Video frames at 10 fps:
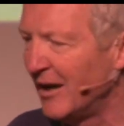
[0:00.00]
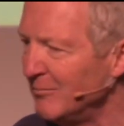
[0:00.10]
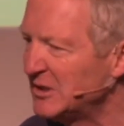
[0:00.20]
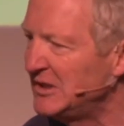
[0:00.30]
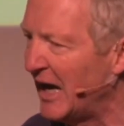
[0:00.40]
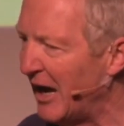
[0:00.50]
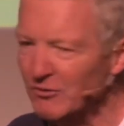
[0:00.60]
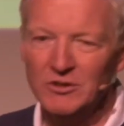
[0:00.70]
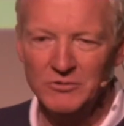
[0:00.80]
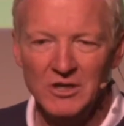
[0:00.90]
comes
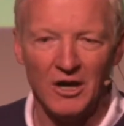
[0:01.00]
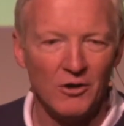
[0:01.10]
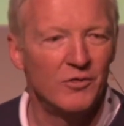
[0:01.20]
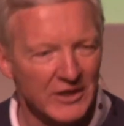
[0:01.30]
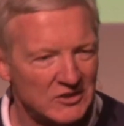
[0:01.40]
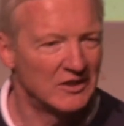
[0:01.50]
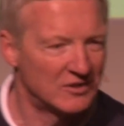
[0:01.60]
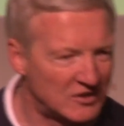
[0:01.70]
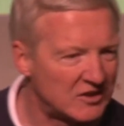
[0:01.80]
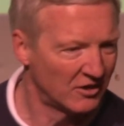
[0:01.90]
down, you know this
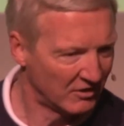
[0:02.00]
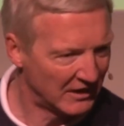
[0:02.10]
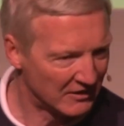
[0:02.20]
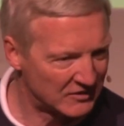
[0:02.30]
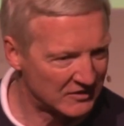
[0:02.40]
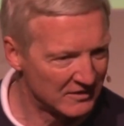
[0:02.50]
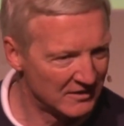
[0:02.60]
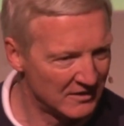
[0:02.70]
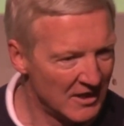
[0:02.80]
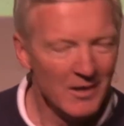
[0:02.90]
is serious,
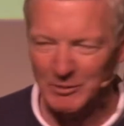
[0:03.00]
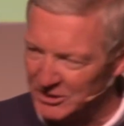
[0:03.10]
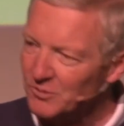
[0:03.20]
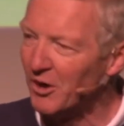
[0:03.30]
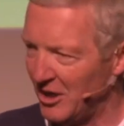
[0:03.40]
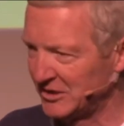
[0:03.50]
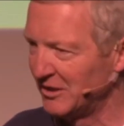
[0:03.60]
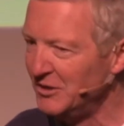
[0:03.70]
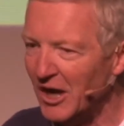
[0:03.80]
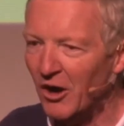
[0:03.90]
but you
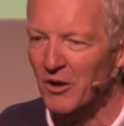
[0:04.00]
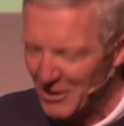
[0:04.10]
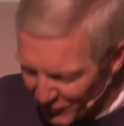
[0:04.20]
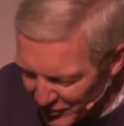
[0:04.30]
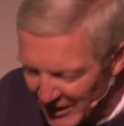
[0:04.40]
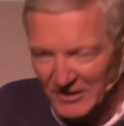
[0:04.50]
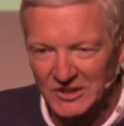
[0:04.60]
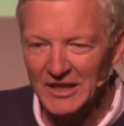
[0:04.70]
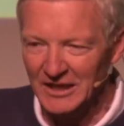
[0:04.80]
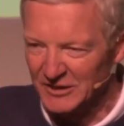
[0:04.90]
also know
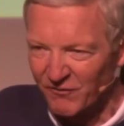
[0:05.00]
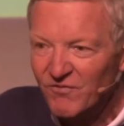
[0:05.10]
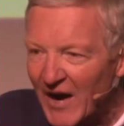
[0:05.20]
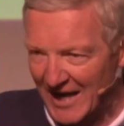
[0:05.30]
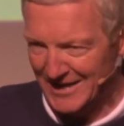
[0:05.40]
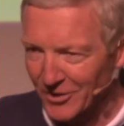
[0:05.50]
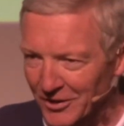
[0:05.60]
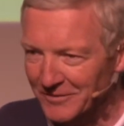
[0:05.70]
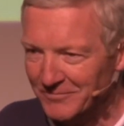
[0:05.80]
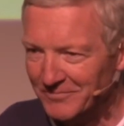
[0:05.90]
this is
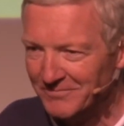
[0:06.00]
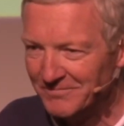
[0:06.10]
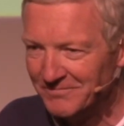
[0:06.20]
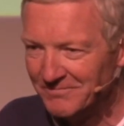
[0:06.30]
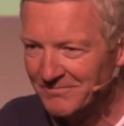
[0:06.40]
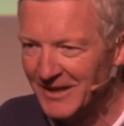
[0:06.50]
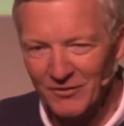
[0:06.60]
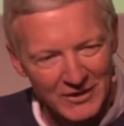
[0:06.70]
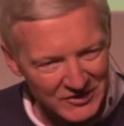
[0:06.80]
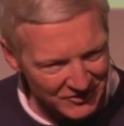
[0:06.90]
final
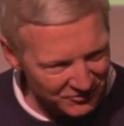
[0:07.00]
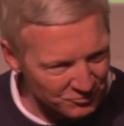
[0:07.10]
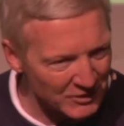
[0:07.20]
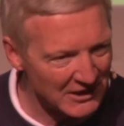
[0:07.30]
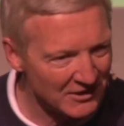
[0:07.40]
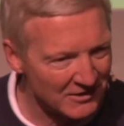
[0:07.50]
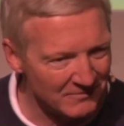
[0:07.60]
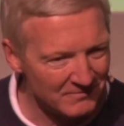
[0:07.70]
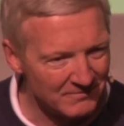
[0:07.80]
and this is real.